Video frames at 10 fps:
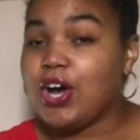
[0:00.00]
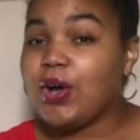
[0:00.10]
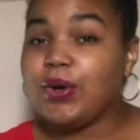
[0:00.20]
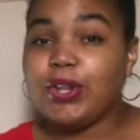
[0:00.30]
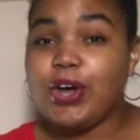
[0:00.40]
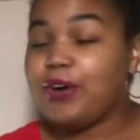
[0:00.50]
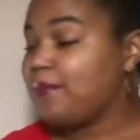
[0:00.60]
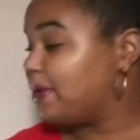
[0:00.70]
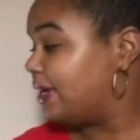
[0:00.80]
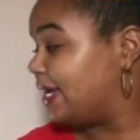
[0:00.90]

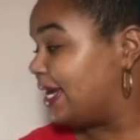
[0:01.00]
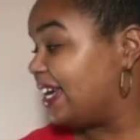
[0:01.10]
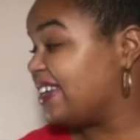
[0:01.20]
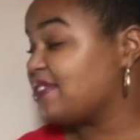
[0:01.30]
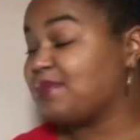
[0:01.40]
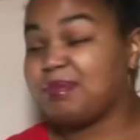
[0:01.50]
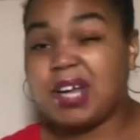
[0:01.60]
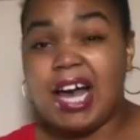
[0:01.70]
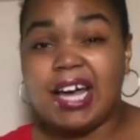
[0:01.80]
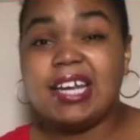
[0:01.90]
Oklahoma is
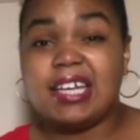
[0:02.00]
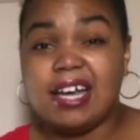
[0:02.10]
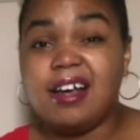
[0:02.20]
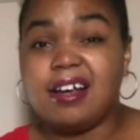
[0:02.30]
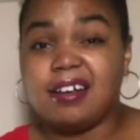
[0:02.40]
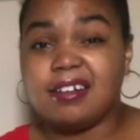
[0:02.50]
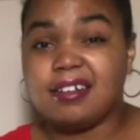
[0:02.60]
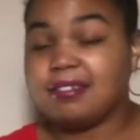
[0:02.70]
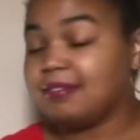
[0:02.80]
kind of young